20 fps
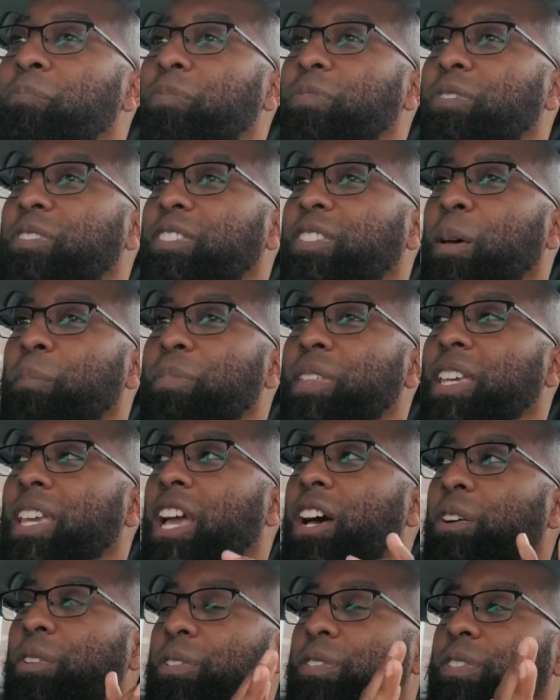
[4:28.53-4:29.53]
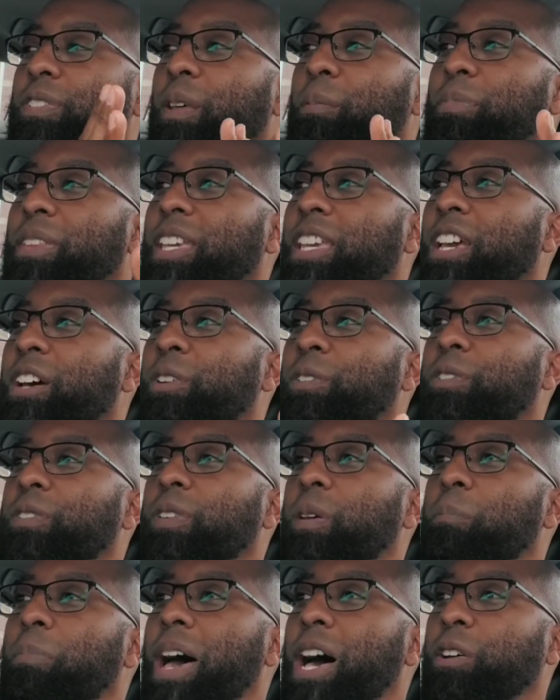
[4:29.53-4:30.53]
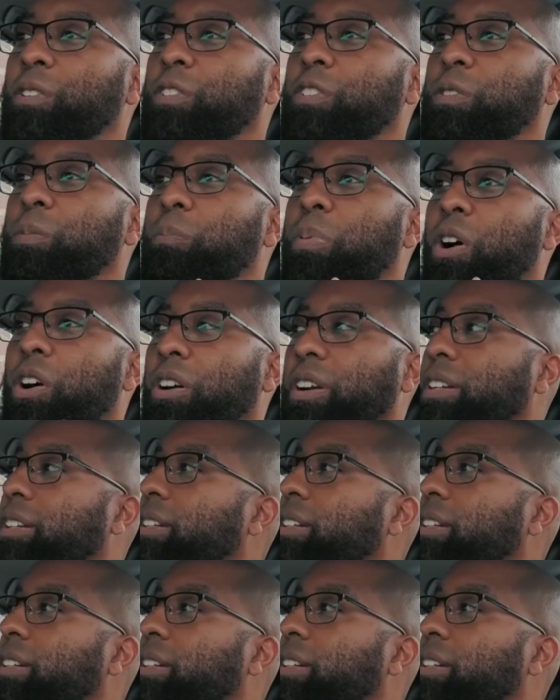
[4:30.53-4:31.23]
Something else about Spark